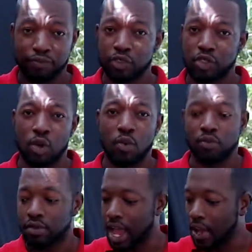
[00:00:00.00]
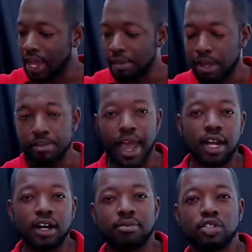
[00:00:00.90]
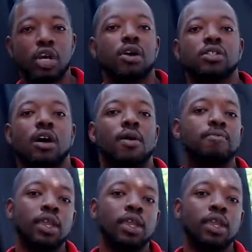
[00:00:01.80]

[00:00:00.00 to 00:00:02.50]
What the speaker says: So now I got me a backup Sawzall,